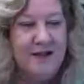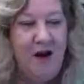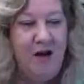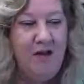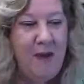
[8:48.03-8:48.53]

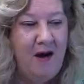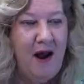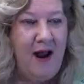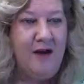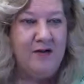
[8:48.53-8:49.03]
all about
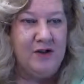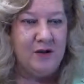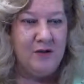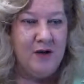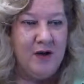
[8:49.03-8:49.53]
how
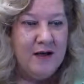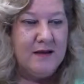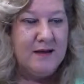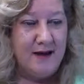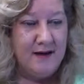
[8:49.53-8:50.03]
you
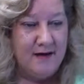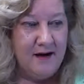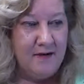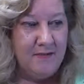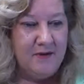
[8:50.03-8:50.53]
set it
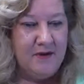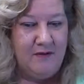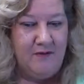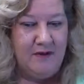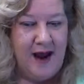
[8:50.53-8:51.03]
up
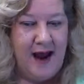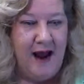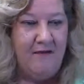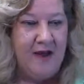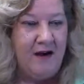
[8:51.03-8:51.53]
to
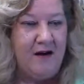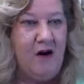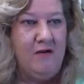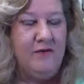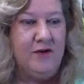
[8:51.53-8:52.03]
have that
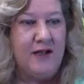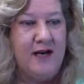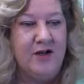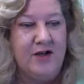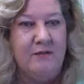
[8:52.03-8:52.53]

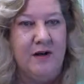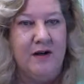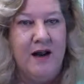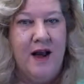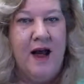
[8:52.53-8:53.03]
conversation. But
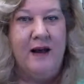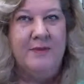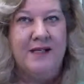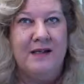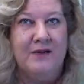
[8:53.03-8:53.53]
I'm
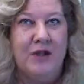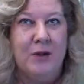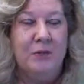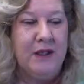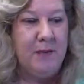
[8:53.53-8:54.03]
seeing
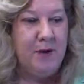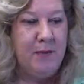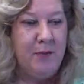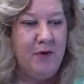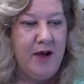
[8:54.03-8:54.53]
too many
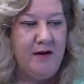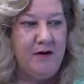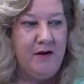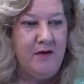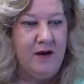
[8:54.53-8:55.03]
people that,
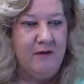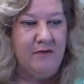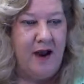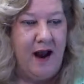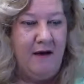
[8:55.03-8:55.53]
you know, they
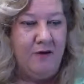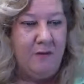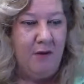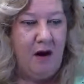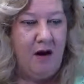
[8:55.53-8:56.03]
have their
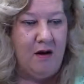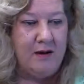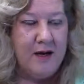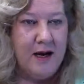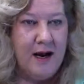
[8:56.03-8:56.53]
blog
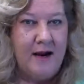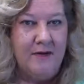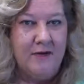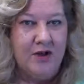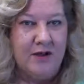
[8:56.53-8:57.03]
and
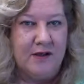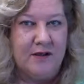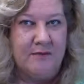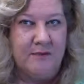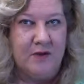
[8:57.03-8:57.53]
they're just
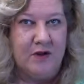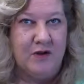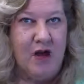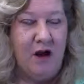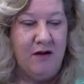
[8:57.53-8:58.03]

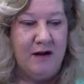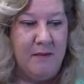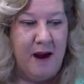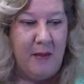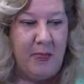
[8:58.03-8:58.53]
talking
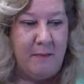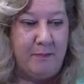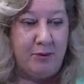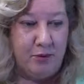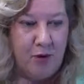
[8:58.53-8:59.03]
about the
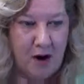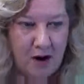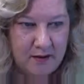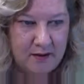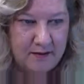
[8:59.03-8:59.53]

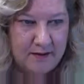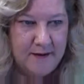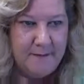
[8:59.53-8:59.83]
product.